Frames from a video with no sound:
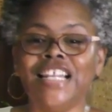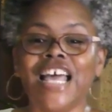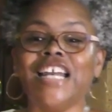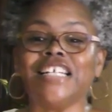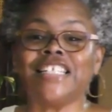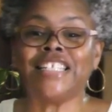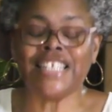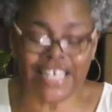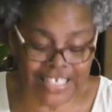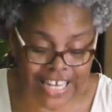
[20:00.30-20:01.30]
He let us
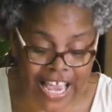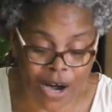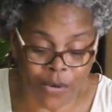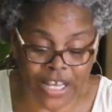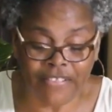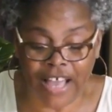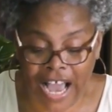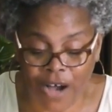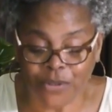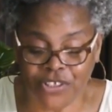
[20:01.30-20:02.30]
sit down in the
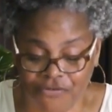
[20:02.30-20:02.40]
House